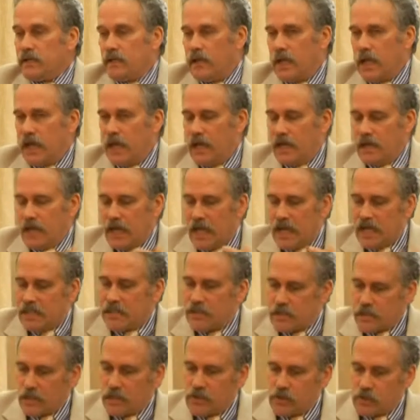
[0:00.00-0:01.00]
And as
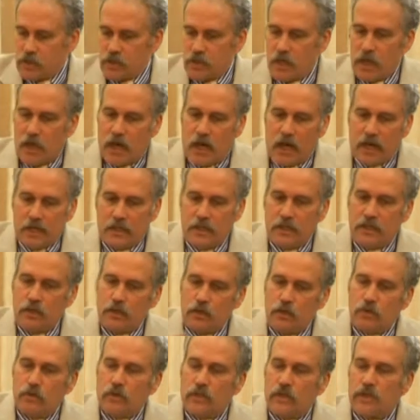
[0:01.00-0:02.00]
such, I think
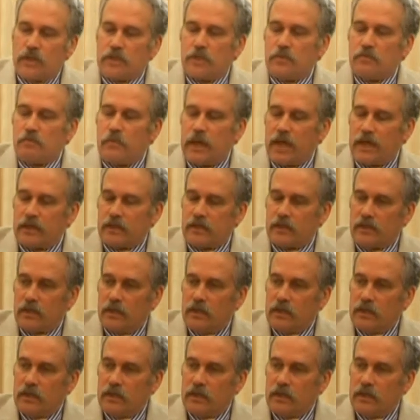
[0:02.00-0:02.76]
you can expect